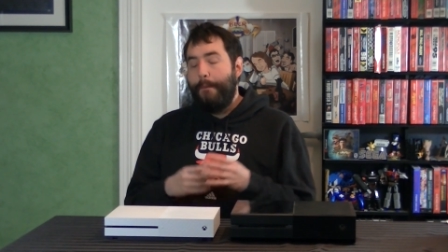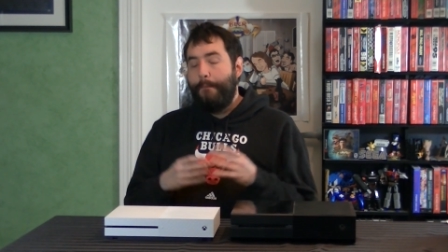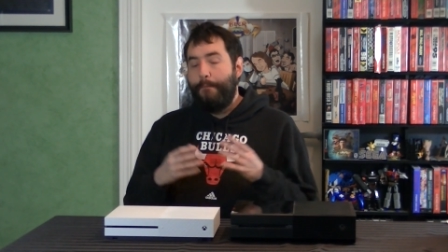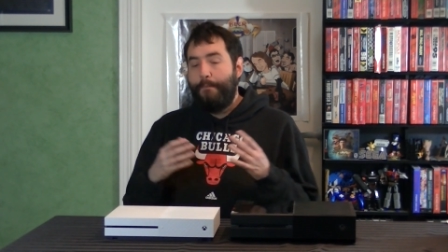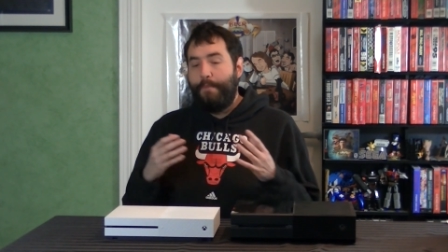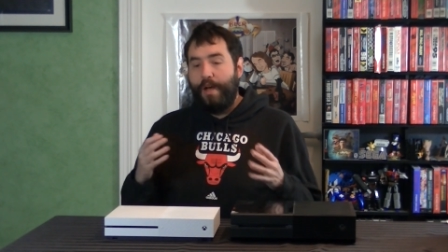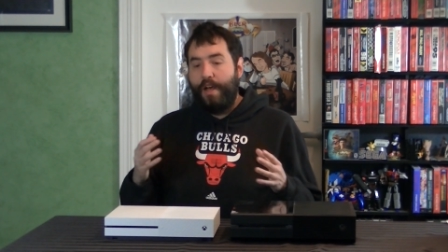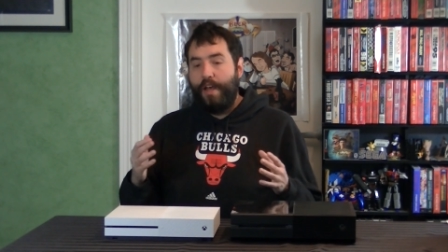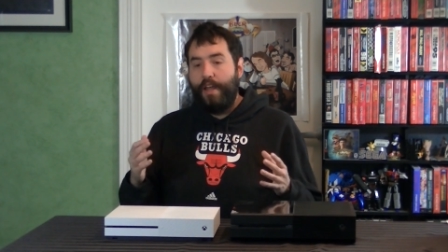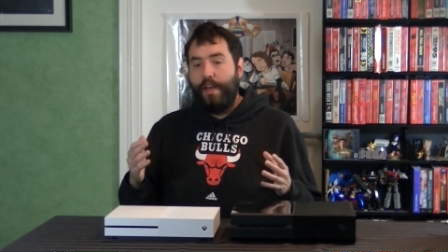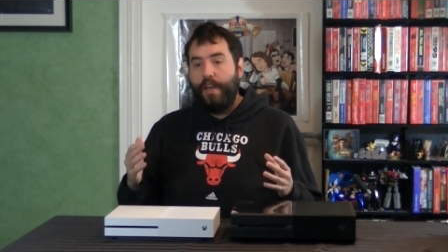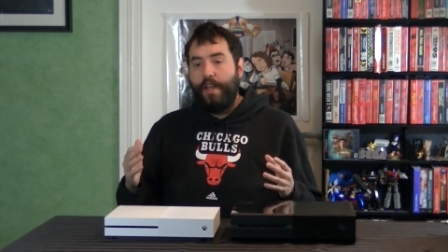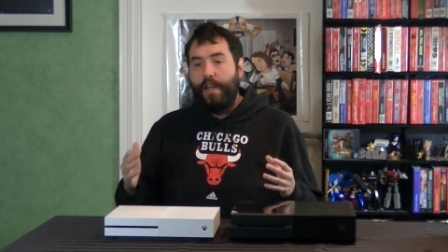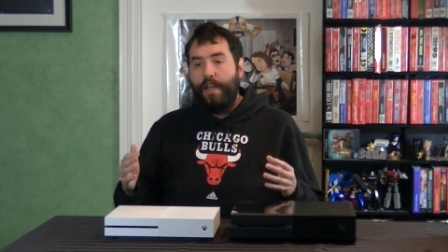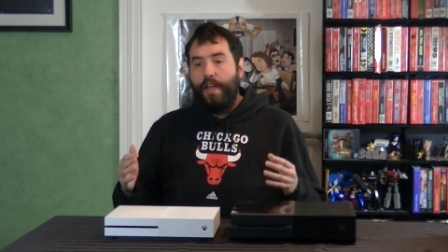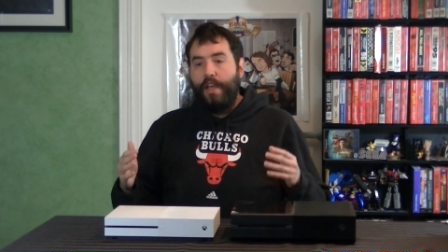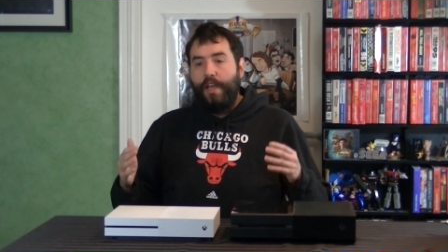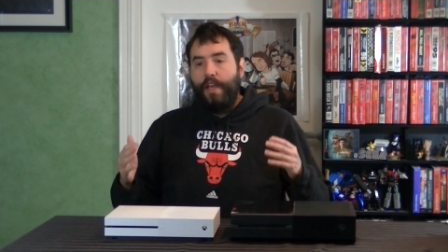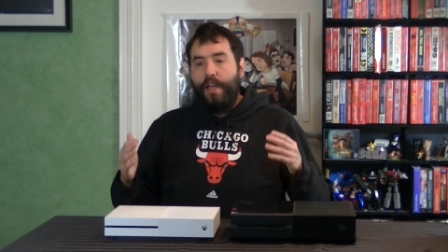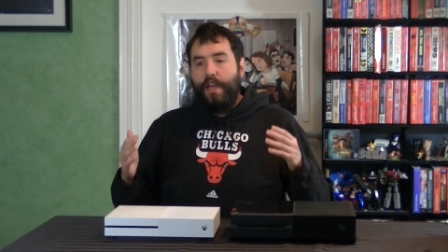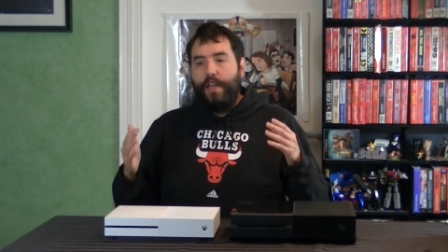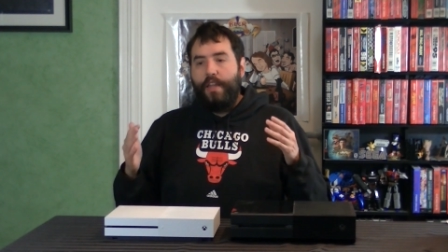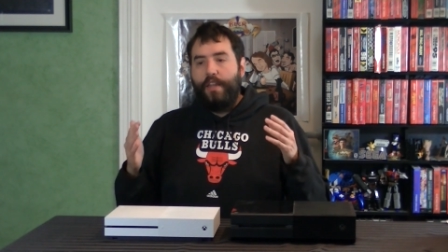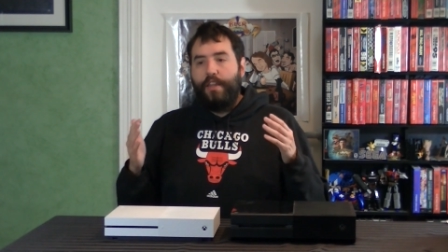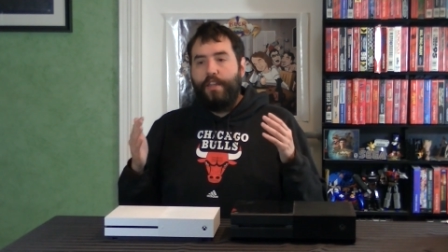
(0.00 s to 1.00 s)
But
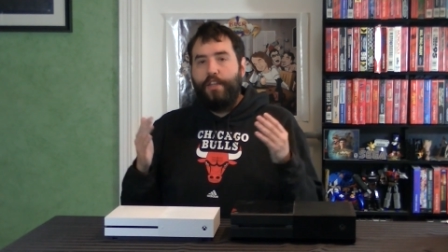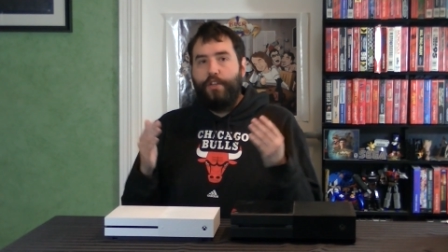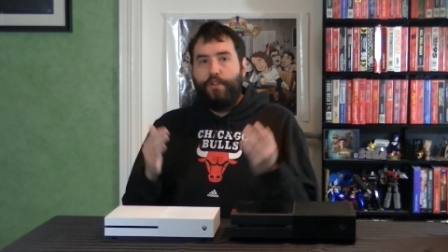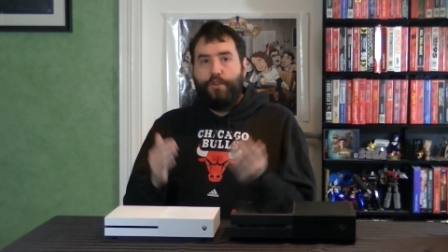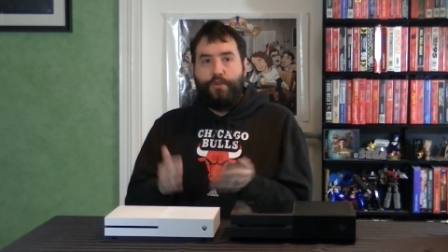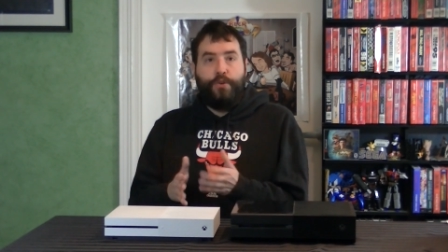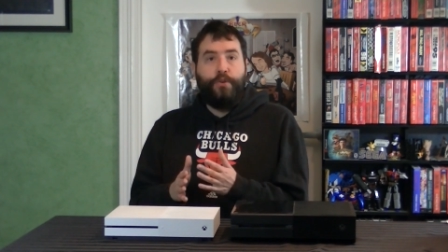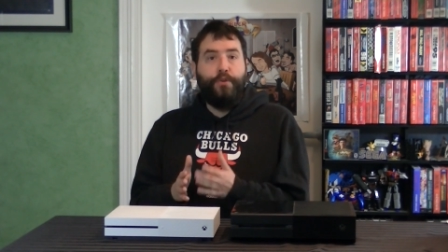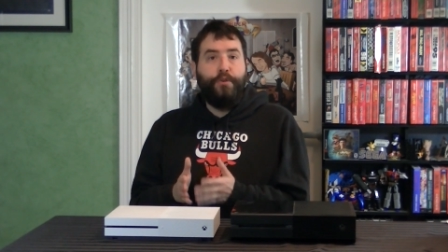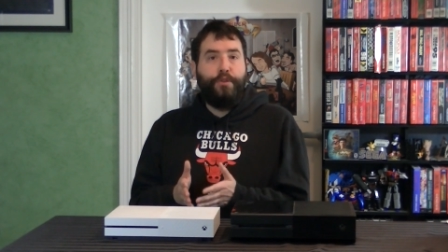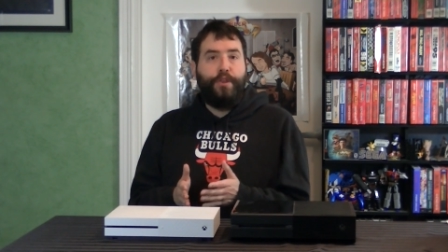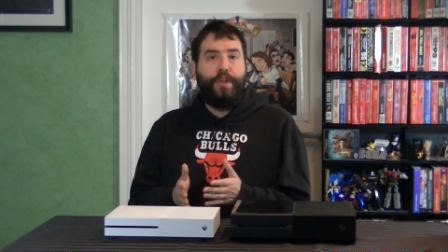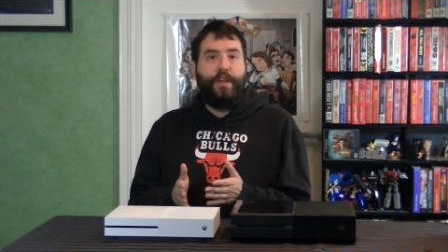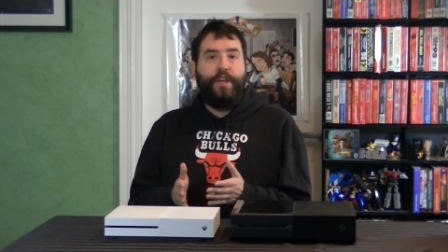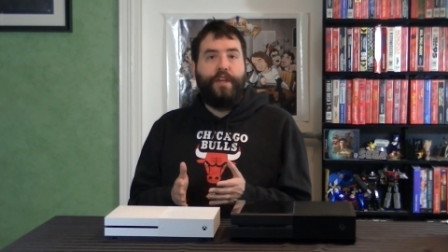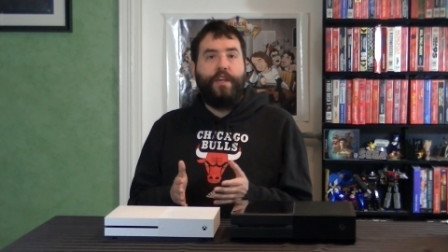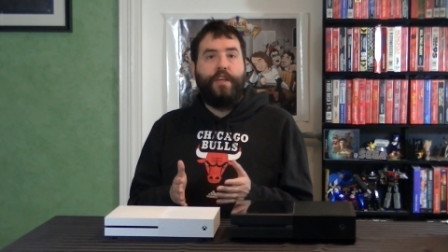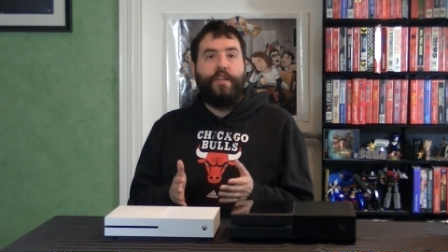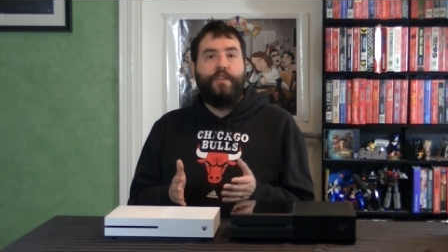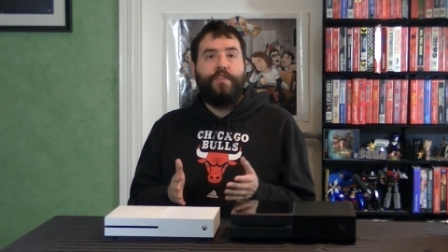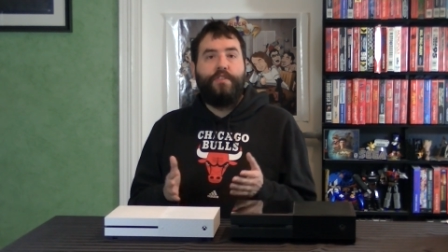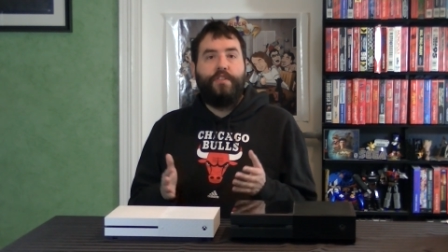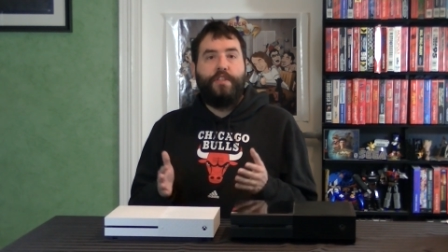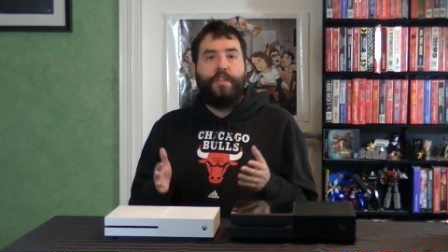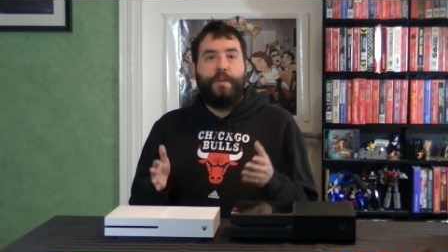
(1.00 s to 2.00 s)
the truth
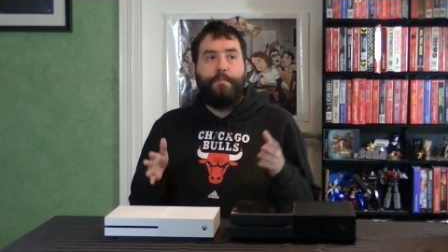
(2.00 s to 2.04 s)
is,